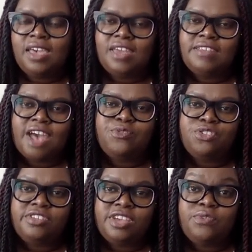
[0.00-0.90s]
And
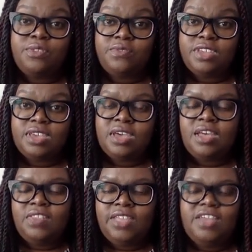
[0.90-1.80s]
after day 50,
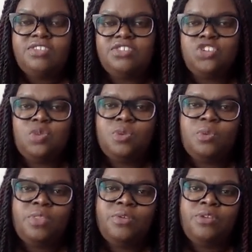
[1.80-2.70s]
they can determine
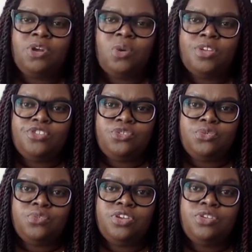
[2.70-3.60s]
whether they're going
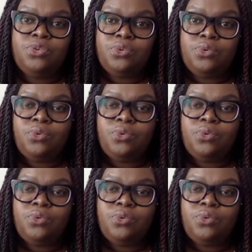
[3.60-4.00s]
to renew